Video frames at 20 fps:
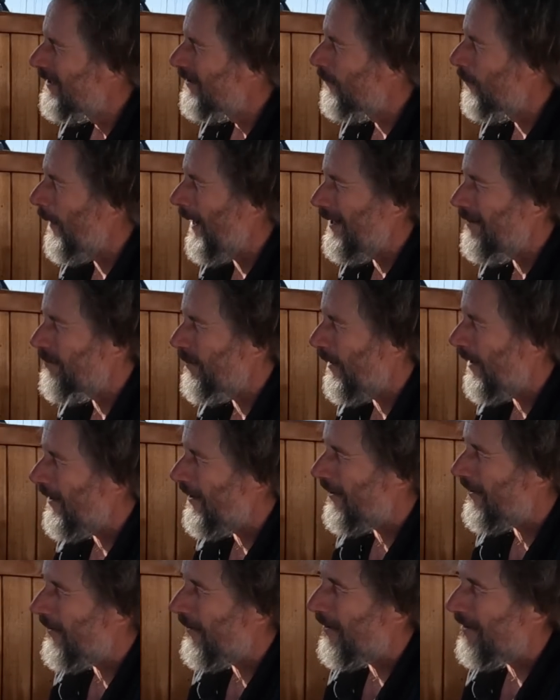White
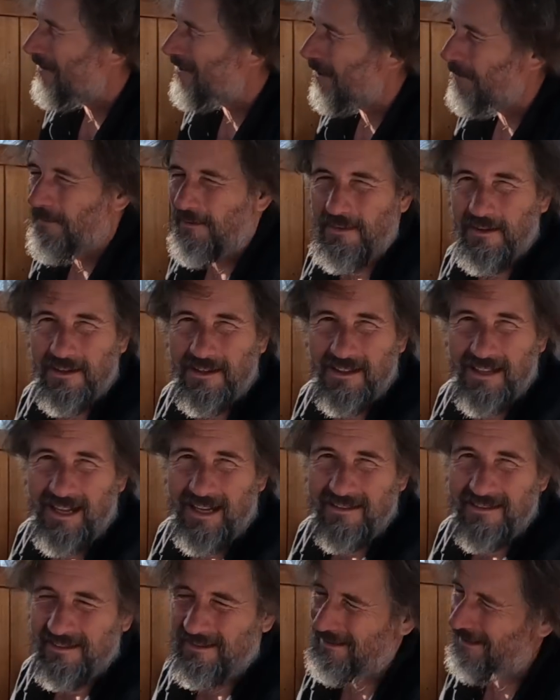Bark or some of their
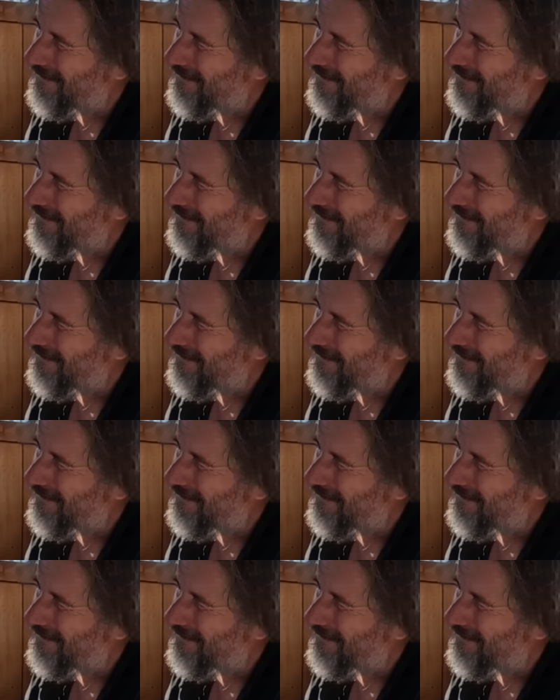classics,